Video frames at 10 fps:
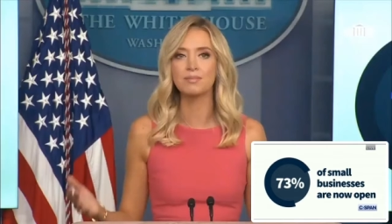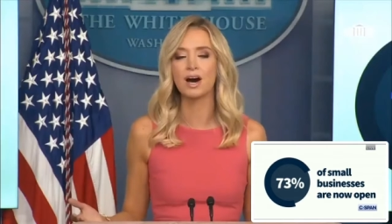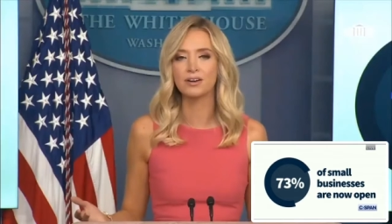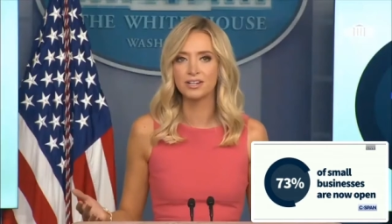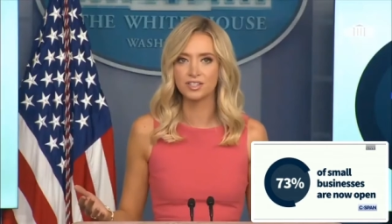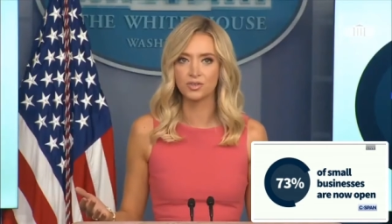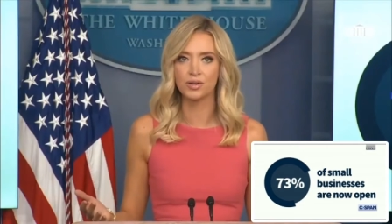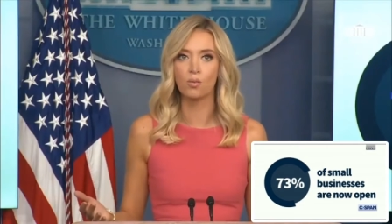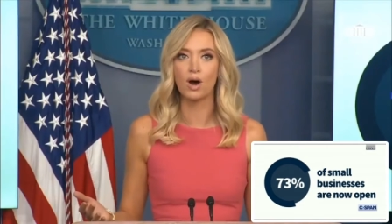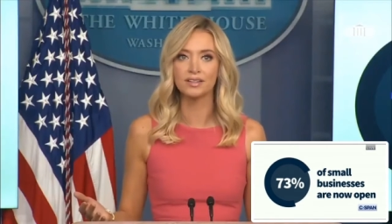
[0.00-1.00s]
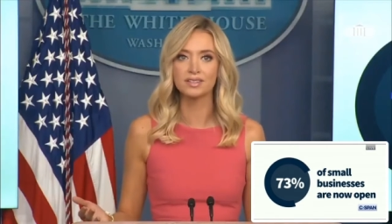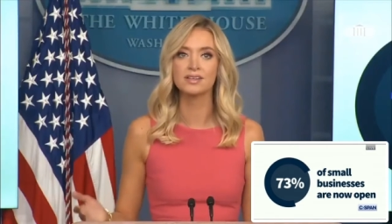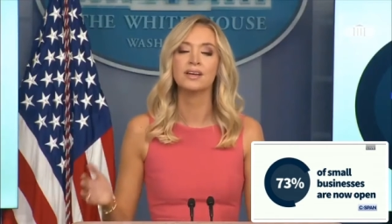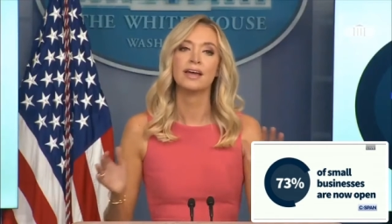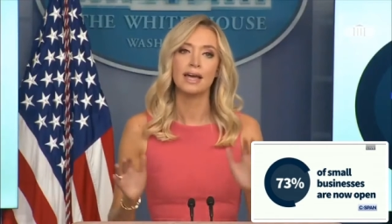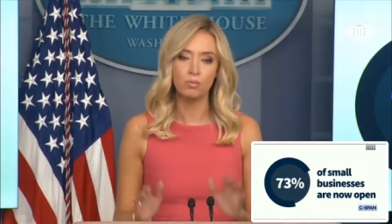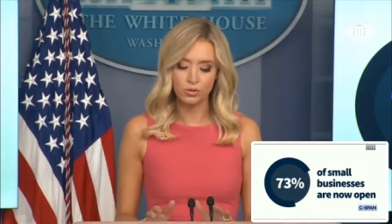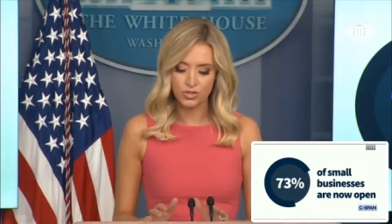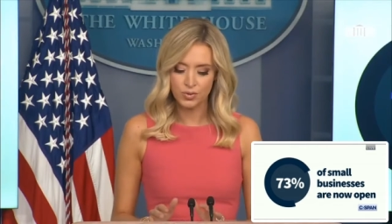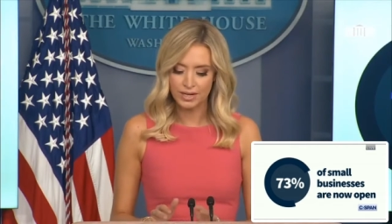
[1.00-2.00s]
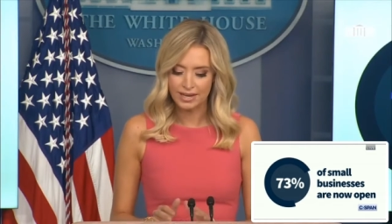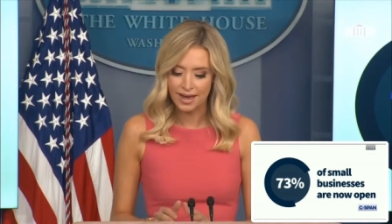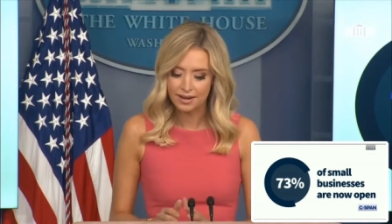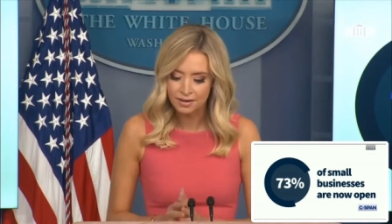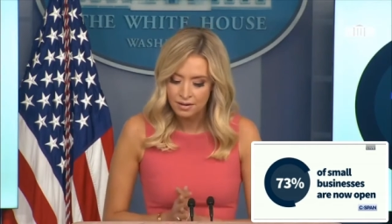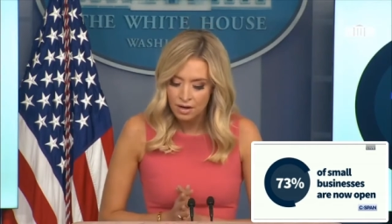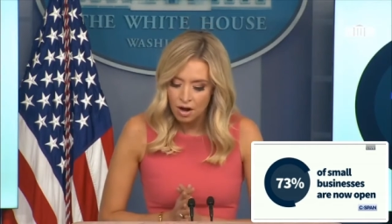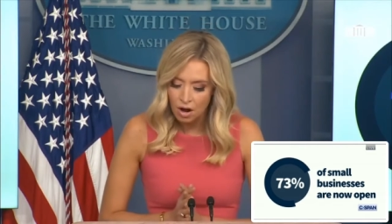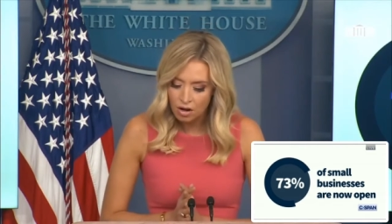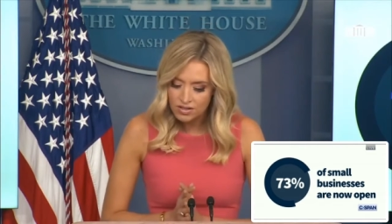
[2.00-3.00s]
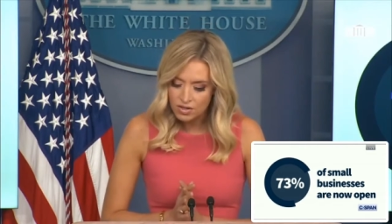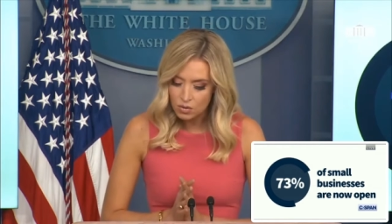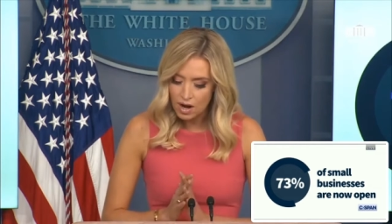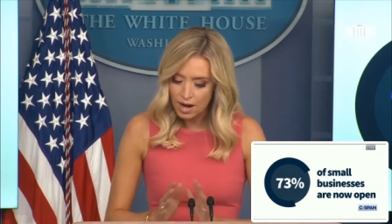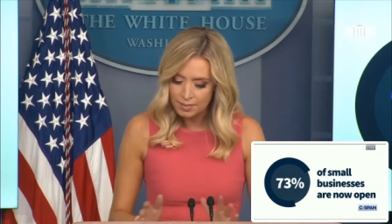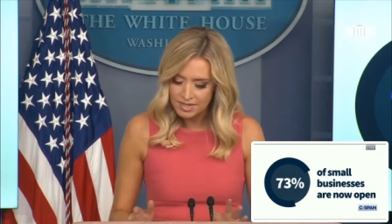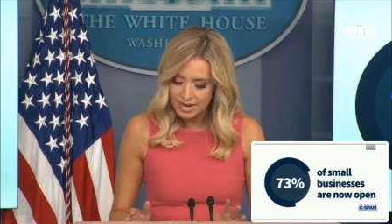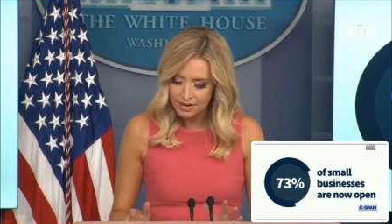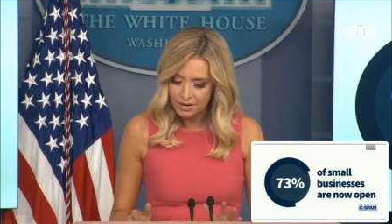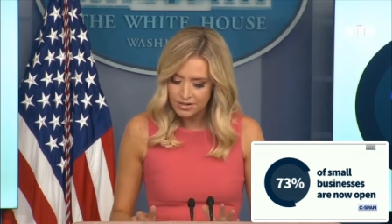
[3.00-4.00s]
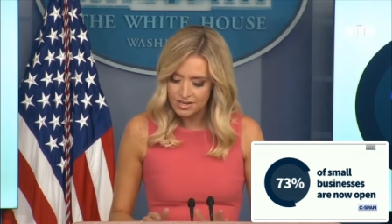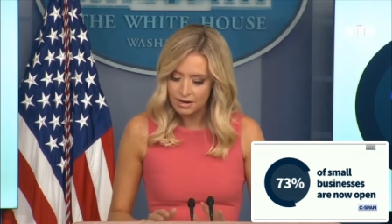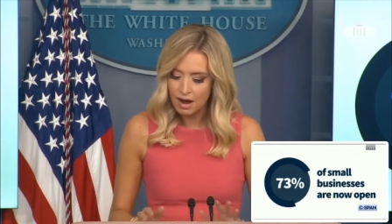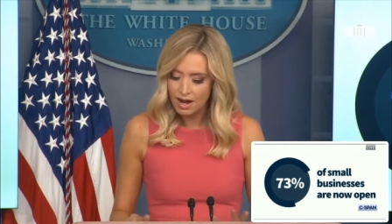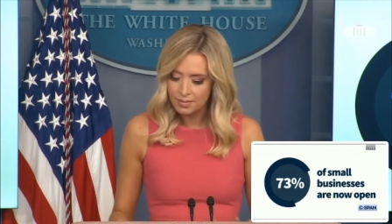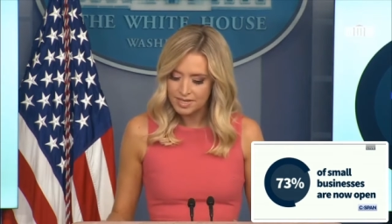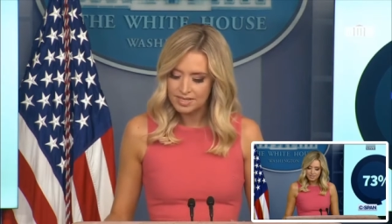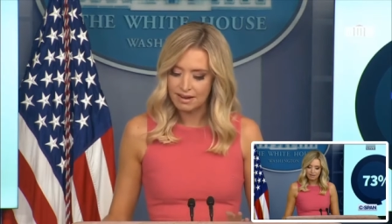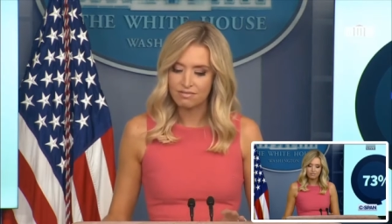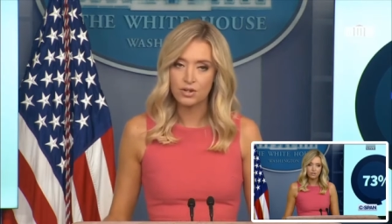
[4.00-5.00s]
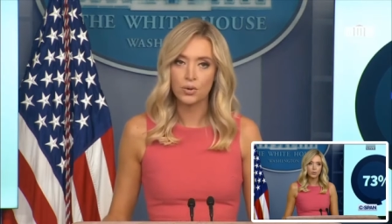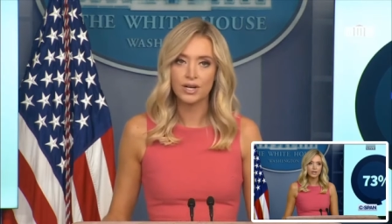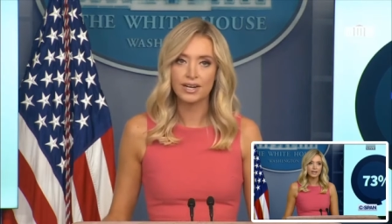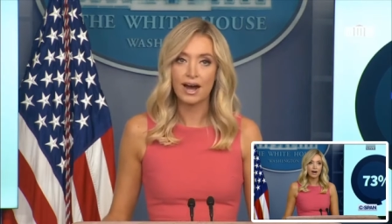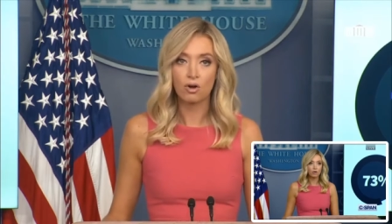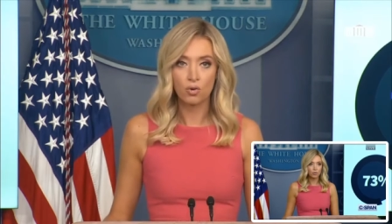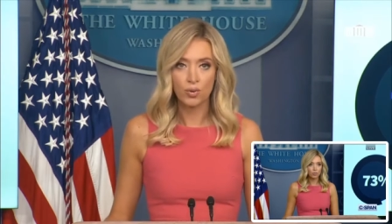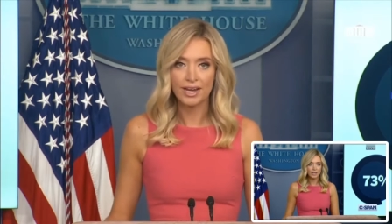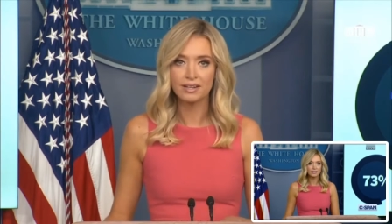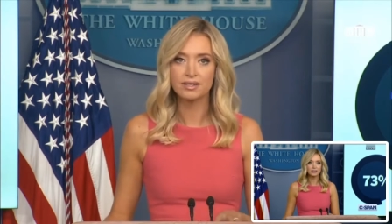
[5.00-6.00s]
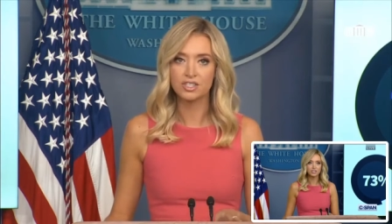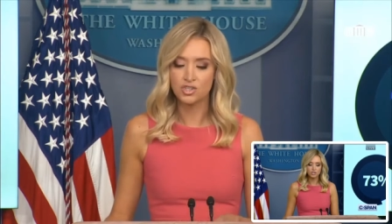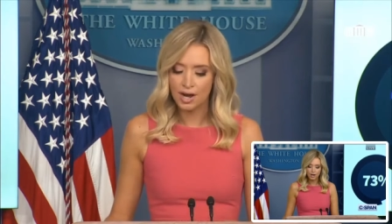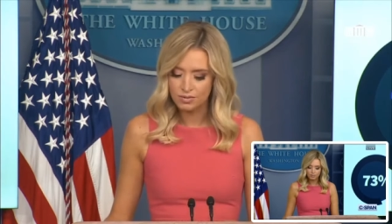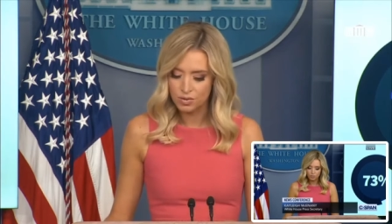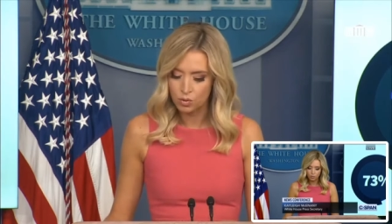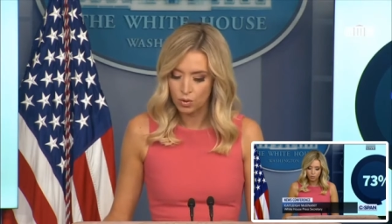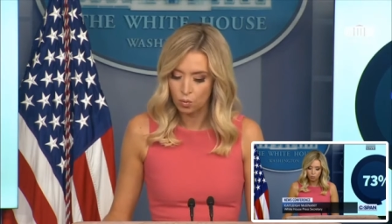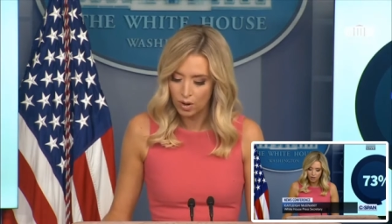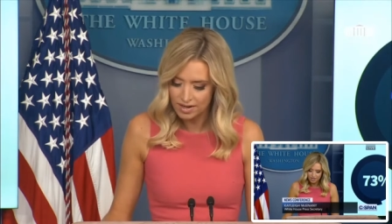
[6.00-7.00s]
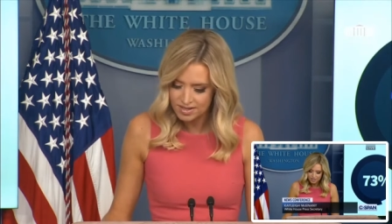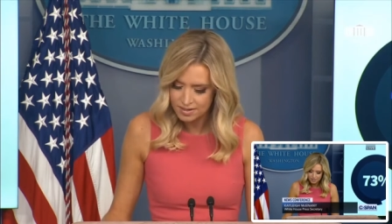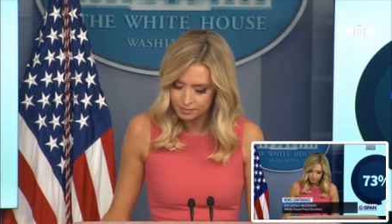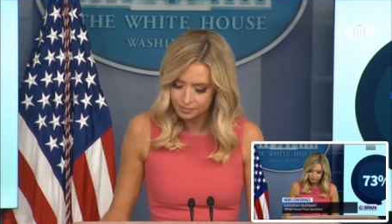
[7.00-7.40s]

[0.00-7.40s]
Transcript: modern history once and will do it again. Also, commentators and economists have noted how great this jobs report was.